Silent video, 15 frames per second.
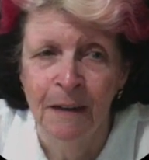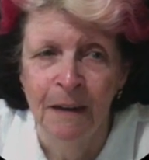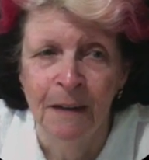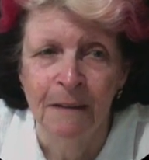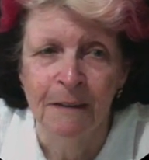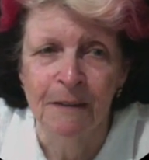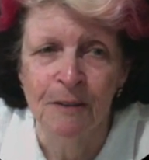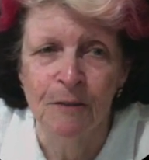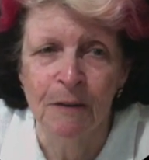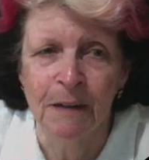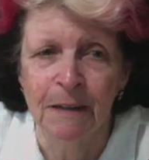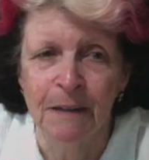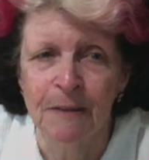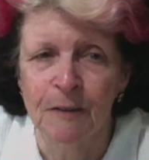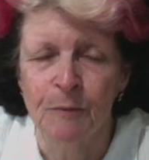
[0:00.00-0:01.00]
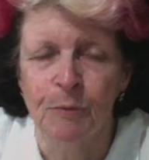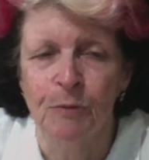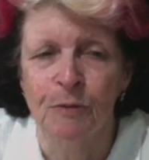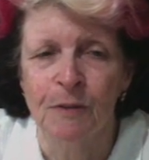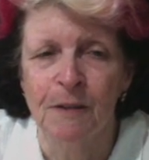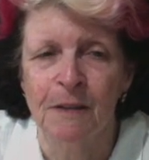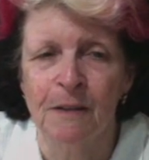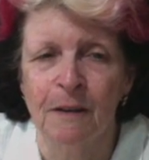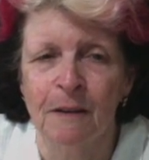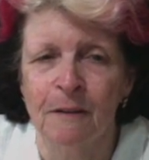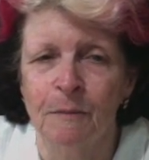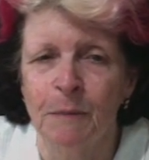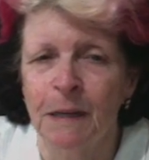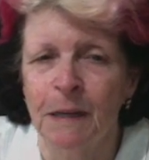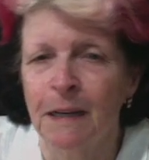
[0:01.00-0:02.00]
This directly supports the title
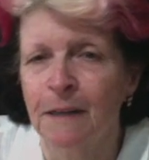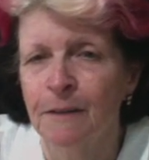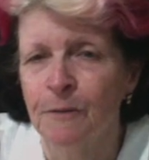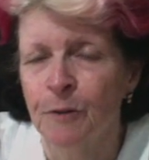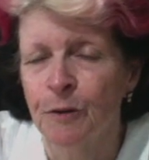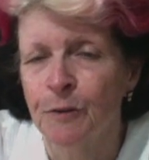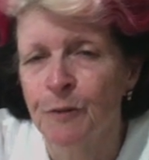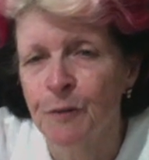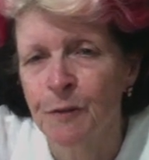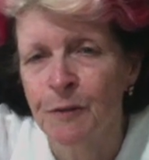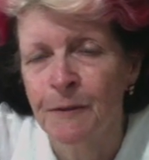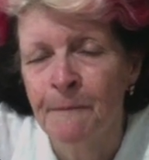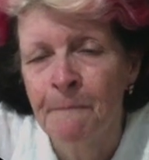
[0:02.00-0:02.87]
bark and roses.